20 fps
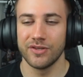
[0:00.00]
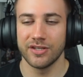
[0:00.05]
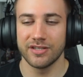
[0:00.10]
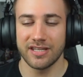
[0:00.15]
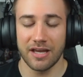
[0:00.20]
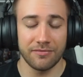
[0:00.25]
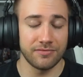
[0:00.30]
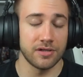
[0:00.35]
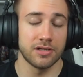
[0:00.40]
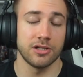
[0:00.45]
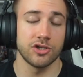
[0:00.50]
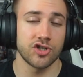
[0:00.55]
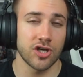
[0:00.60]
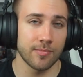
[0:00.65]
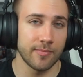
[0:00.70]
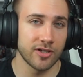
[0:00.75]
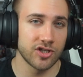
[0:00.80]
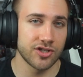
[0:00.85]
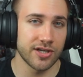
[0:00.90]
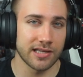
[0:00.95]
definitely check
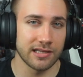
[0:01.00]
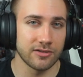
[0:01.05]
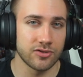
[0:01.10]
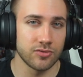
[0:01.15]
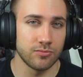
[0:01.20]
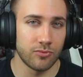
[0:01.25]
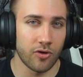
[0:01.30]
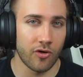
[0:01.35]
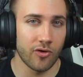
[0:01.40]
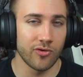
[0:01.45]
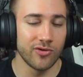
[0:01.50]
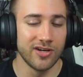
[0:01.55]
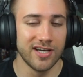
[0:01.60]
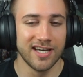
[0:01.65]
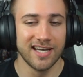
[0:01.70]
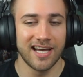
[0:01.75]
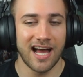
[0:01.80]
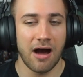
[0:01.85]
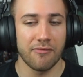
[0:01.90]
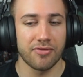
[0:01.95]
my channel tomorrow
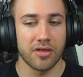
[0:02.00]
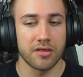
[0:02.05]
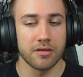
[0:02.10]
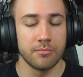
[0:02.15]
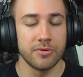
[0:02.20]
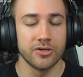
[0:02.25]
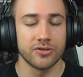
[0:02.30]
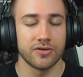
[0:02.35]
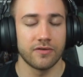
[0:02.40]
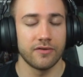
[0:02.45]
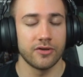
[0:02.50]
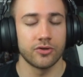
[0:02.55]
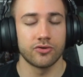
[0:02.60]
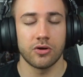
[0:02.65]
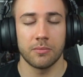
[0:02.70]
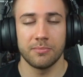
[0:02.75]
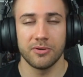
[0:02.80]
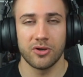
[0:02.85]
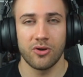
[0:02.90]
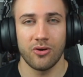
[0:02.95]
after the music video
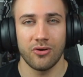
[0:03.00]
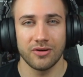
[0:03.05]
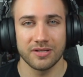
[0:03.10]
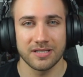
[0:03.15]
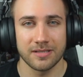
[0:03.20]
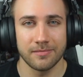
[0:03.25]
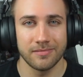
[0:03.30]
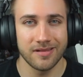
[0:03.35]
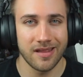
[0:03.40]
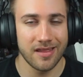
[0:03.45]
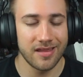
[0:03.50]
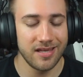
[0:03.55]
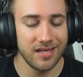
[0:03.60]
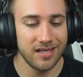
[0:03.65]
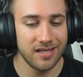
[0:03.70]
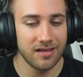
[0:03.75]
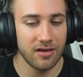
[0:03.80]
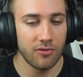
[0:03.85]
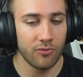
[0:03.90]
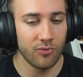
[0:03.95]
drop, because
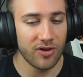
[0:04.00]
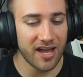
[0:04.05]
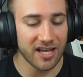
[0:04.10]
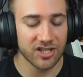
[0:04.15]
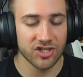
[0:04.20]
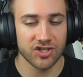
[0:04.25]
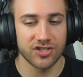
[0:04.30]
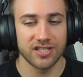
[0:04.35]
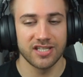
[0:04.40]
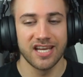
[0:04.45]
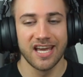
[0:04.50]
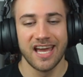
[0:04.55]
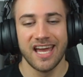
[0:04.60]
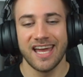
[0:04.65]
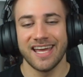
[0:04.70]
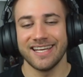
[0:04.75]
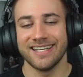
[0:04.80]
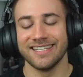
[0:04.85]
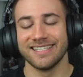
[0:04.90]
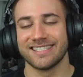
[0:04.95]
the reaction
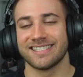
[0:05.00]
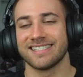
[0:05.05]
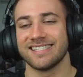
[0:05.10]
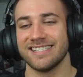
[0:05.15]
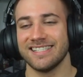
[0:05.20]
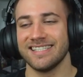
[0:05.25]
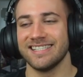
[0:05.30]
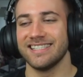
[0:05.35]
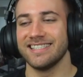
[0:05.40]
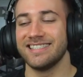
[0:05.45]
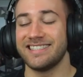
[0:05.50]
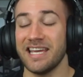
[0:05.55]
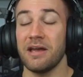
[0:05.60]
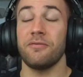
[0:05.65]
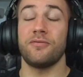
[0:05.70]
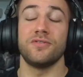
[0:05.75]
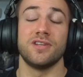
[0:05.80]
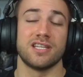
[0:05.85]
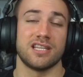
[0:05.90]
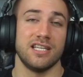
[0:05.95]
is
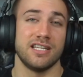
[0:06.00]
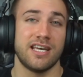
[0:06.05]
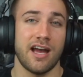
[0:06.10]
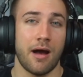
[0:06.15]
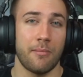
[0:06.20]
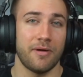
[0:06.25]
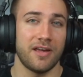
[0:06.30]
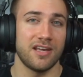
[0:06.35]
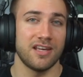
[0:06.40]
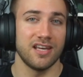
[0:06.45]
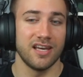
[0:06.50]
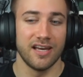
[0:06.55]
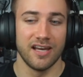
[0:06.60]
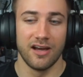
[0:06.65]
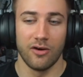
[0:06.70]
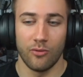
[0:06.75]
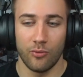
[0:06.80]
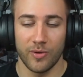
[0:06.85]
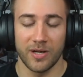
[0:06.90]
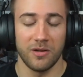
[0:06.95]
definitely coming
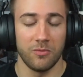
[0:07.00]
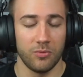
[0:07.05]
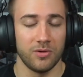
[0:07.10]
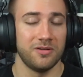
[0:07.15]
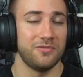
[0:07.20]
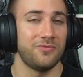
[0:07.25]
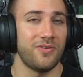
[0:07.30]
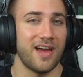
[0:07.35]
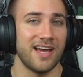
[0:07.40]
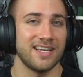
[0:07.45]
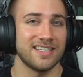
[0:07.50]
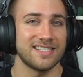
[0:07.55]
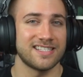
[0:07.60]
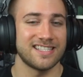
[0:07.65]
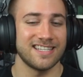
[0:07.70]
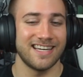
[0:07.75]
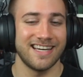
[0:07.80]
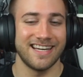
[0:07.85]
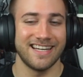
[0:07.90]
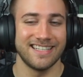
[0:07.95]
really, really
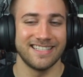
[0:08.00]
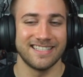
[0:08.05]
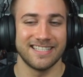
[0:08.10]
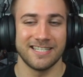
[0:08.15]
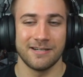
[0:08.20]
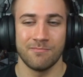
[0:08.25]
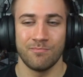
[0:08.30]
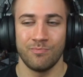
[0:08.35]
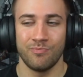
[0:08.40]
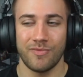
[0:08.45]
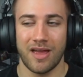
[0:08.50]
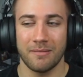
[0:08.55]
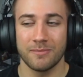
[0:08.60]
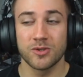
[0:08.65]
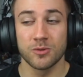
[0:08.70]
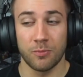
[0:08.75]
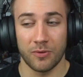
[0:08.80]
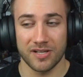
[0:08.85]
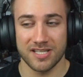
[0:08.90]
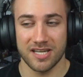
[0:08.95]
fast. And I'm
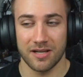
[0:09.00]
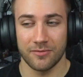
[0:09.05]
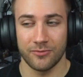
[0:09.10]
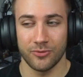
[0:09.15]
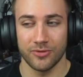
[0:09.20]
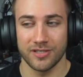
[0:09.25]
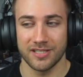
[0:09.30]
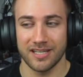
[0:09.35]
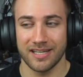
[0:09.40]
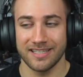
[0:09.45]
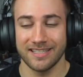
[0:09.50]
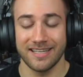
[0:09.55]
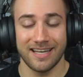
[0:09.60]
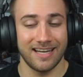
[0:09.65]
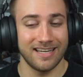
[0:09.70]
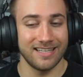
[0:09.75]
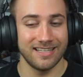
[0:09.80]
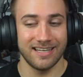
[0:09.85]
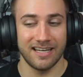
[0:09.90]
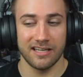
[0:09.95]
super excited for it.
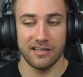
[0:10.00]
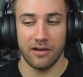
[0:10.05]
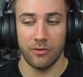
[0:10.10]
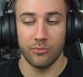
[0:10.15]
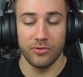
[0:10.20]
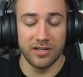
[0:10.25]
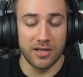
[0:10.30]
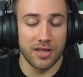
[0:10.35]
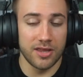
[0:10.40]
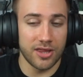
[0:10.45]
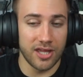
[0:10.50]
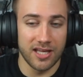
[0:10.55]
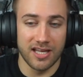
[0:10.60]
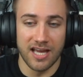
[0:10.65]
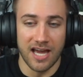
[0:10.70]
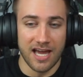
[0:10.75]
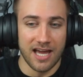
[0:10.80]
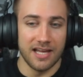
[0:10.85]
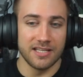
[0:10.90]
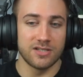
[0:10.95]
I really think
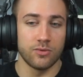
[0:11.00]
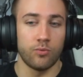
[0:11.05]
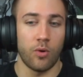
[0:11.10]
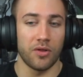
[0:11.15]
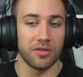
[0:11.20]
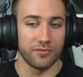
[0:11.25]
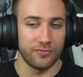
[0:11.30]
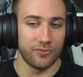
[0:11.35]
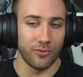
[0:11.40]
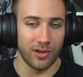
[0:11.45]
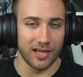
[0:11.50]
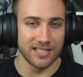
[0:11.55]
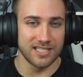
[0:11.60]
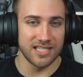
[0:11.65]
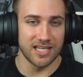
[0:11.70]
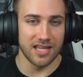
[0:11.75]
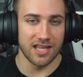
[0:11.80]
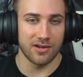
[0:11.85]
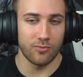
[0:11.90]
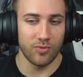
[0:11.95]
it's a wonderful
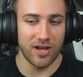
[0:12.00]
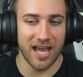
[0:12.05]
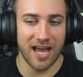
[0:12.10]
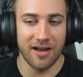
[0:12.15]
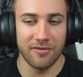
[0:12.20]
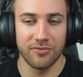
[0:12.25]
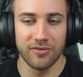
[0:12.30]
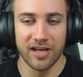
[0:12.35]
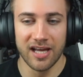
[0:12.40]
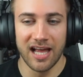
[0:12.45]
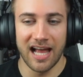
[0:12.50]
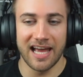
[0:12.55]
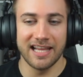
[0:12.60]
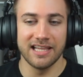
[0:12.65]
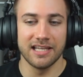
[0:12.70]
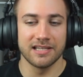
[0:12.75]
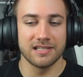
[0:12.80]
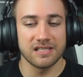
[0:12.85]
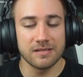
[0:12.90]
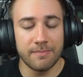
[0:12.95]
idea that we have a
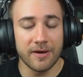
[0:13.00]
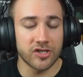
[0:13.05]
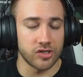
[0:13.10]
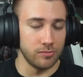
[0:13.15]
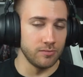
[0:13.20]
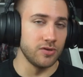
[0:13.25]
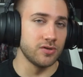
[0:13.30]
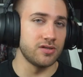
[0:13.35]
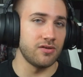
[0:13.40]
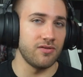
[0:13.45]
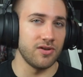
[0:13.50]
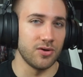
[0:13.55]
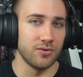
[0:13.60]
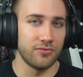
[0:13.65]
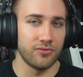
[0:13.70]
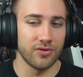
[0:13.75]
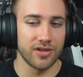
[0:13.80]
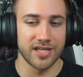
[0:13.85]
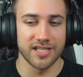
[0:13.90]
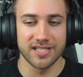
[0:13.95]
little special music video
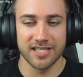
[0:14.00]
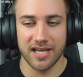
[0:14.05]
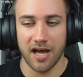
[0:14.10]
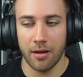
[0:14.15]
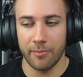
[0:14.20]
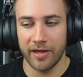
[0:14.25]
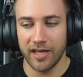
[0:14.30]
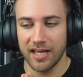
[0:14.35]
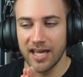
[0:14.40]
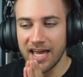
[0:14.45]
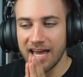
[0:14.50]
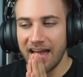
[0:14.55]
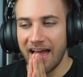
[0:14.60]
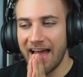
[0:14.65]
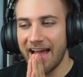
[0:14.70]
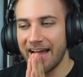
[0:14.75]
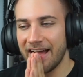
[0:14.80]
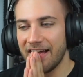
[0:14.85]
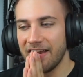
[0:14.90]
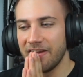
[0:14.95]
for this coming.
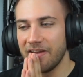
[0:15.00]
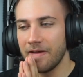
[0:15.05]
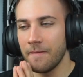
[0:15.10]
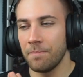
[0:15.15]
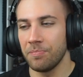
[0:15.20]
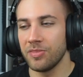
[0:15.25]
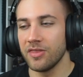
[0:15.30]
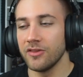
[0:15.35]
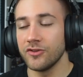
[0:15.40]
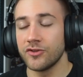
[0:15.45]
And